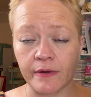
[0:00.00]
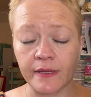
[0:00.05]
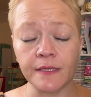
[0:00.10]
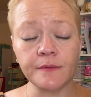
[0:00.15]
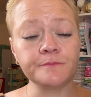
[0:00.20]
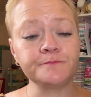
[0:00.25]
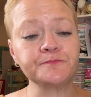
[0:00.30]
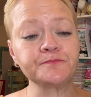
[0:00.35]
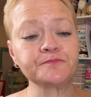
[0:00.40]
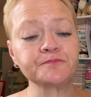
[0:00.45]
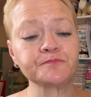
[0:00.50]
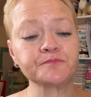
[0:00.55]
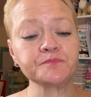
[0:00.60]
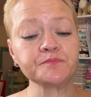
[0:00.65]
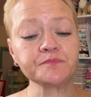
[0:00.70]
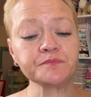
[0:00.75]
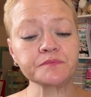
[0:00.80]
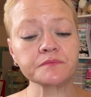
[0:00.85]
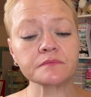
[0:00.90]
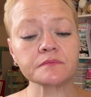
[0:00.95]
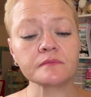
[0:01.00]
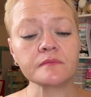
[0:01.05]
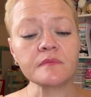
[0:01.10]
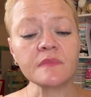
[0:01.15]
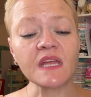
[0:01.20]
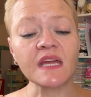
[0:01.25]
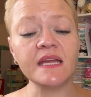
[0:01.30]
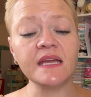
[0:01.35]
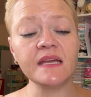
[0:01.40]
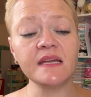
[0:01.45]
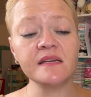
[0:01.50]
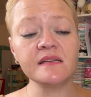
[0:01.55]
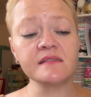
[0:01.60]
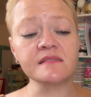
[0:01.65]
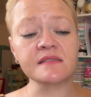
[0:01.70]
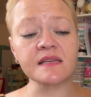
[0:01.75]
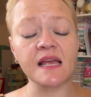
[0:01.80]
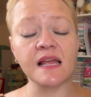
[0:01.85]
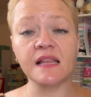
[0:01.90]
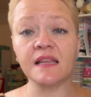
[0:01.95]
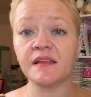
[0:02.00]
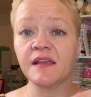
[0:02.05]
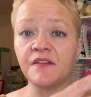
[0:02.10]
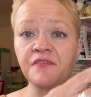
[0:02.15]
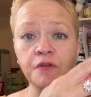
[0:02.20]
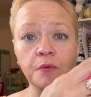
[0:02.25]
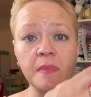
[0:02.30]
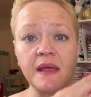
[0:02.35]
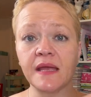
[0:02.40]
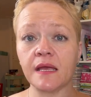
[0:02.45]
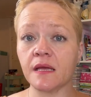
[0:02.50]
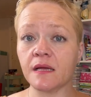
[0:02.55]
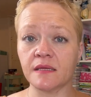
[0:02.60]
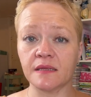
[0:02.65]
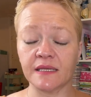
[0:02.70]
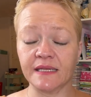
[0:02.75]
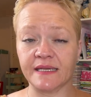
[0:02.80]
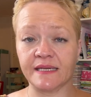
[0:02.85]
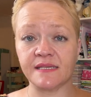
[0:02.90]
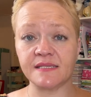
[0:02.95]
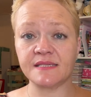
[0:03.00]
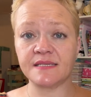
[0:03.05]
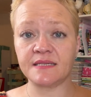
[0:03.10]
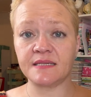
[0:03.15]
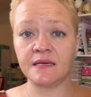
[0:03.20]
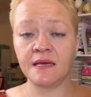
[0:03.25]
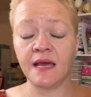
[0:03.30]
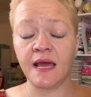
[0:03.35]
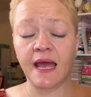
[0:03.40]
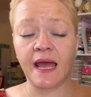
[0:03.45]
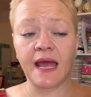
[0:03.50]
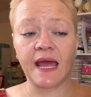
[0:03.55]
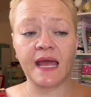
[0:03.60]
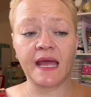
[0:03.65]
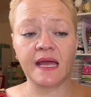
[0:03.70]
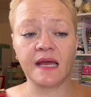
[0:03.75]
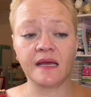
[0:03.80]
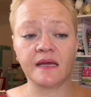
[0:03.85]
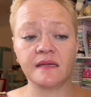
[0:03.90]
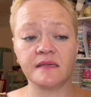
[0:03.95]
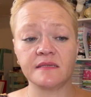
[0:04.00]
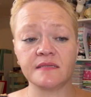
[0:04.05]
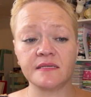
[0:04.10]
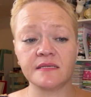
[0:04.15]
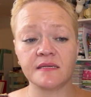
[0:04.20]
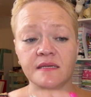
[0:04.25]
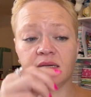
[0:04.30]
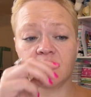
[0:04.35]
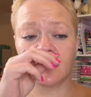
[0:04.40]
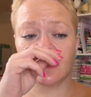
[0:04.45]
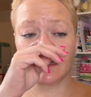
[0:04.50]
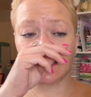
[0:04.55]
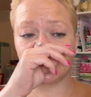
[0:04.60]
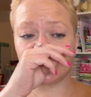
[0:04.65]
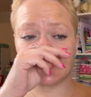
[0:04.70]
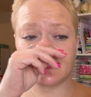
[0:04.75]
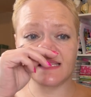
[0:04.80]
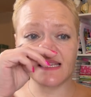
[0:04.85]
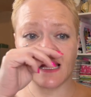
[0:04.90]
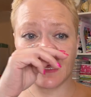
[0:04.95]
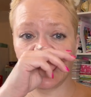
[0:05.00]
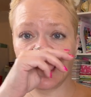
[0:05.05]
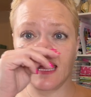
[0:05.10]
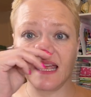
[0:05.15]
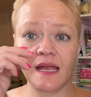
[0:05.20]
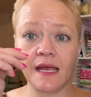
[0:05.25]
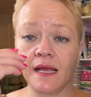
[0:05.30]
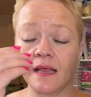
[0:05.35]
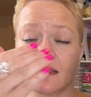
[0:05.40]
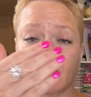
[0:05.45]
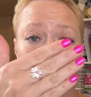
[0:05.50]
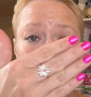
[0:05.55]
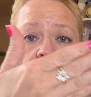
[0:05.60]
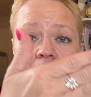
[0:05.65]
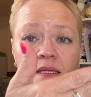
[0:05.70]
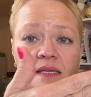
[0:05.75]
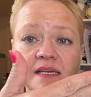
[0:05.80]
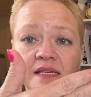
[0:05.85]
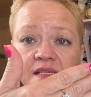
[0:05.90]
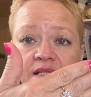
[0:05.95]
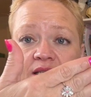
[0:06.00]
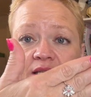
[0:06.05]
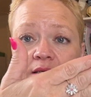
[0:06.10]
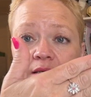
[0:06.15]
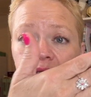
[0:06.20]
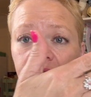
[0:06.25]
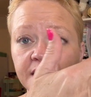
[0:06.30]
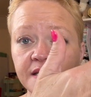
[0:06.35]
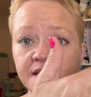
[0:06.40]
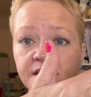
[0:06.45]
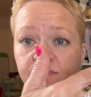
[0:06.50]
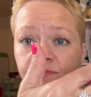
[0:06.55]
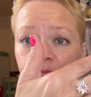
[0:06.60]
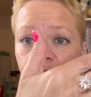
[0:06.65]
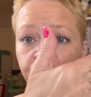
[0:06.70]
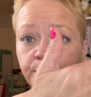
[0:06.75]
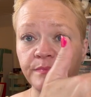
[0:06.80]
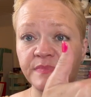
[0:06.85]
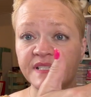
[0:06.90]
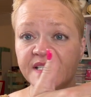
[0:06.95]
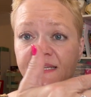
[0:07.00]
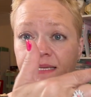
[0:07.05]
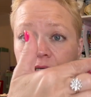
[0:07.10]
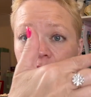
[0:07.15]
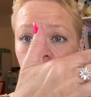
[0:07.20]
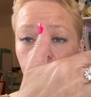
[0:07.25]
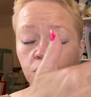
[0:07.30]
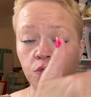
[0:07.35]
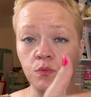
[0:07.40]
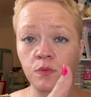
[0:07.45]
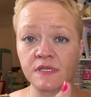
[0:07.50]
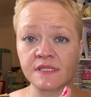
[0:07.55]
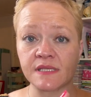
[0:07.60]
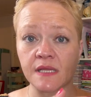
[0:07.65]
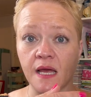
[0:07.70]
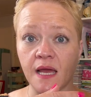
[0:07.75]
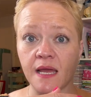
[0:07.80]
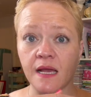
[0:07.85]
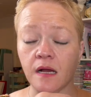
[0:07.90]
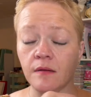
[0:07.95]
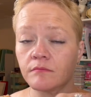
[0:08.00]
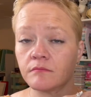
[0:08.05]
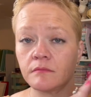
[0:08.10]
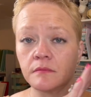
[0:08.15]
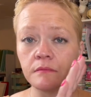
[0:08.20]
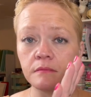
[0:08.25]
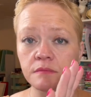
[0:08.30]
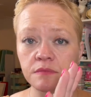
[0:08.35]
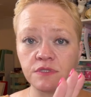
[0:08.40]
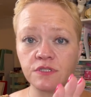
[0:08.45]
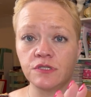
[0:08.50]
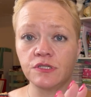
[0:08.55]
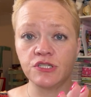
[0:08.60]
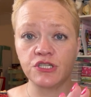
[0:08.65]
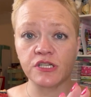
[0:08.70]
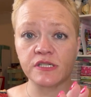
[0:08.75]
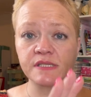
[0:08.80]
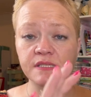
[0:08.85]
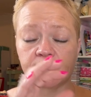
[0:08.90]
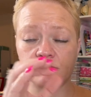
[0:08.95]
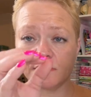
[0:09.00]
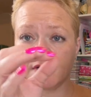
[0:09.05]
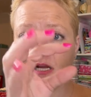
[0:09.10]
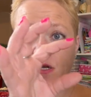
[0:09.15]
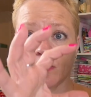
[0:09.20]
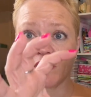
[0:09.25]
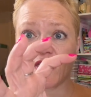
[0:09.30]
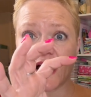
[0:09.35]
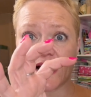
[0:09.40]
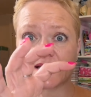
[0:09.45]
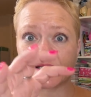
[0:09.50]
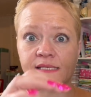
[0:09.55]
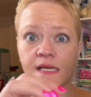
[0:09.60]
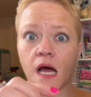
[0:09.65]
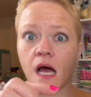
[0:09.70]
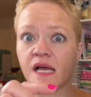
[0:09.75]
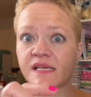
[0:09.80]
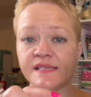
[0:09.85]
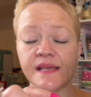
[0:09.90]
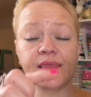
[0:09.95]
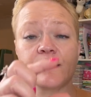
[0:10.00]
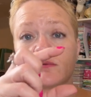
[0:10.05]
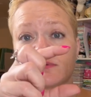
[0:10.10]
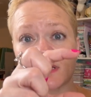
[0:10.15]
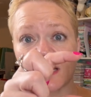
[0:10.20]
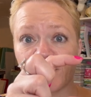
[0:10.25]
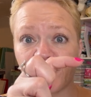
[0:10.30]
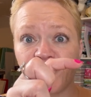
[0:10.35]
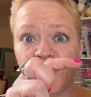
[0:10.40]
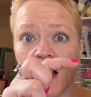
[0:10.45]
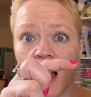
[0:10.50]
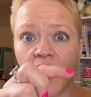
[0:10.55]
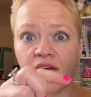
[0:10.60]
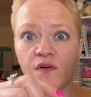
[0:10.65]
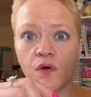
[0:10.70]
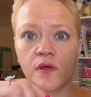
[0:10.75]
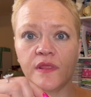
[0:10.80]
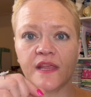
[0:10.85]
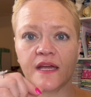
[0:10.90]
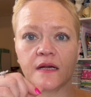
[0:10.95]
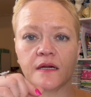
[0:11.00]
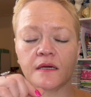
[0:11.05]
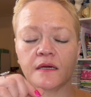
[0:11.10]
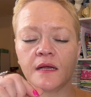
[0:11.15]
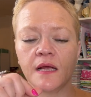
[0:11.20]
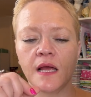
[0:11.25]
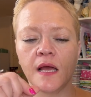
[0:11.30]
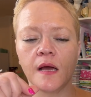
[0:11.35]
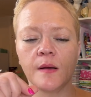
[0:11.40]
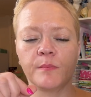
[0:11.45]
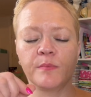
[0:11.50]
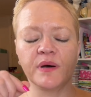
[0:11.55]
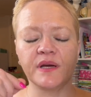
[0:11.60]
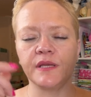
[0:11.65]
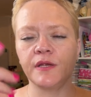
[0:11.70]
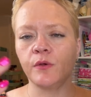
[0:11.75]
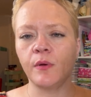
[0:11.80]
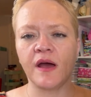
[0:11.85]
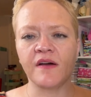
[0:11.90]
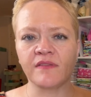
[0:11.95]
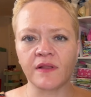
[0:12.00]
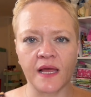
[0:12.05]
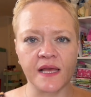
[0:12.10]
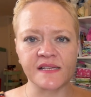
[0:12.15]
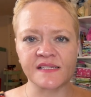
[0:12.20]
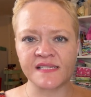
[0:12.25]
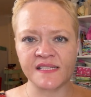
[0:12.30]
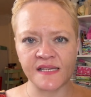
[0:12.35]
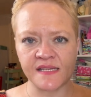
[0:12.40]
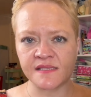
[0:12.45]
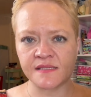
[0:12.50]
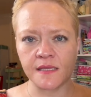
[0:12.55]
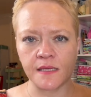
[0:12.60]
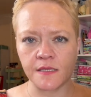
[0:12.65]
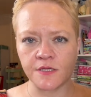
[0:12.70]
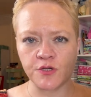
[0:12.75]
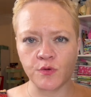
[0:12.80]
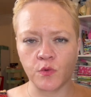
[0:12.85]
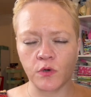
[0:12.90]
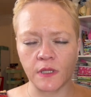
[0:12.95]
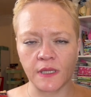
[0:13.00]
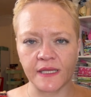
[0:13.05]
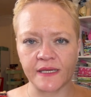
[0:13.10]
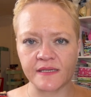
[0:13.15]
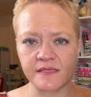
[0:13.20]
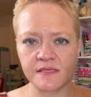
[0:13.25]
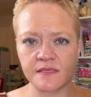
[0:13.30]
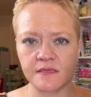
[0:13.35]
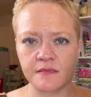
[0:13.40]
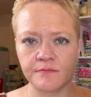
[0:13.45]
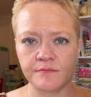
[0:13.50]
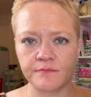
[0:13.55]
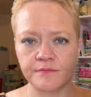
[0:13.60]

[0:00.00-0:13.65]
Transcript: it is if you're making a list and let's say the list, this sticker was like, just, you know, that size and there was like five on there, but you have like six things you want to list.